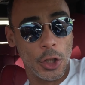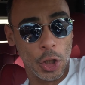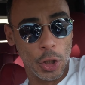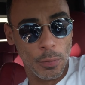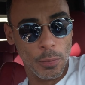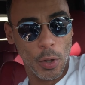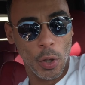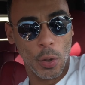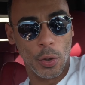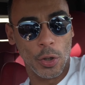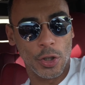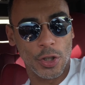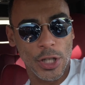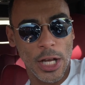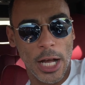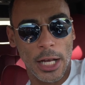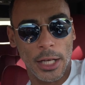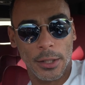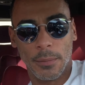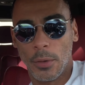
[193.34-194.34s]
a good motor,
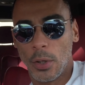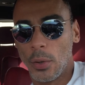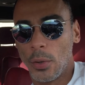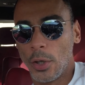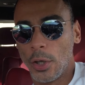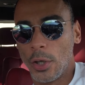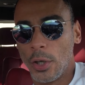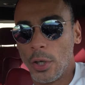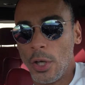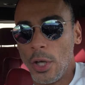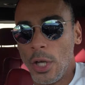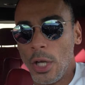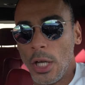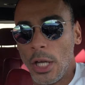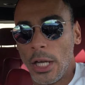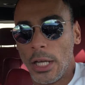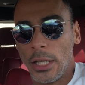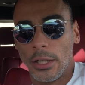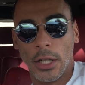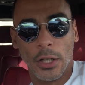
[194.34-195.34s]
solid motor.
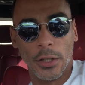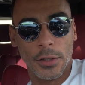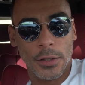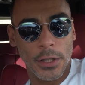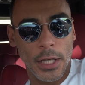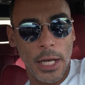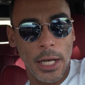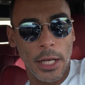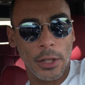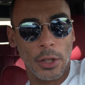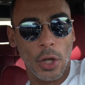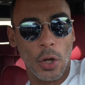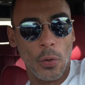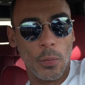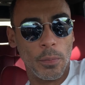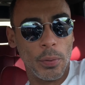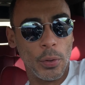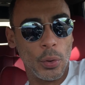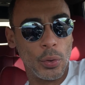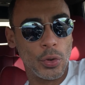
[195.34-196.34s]
It does take low
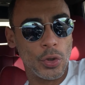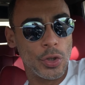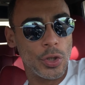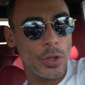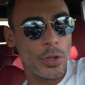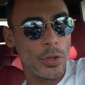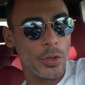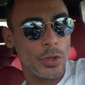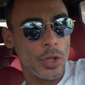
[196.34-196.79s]
boost.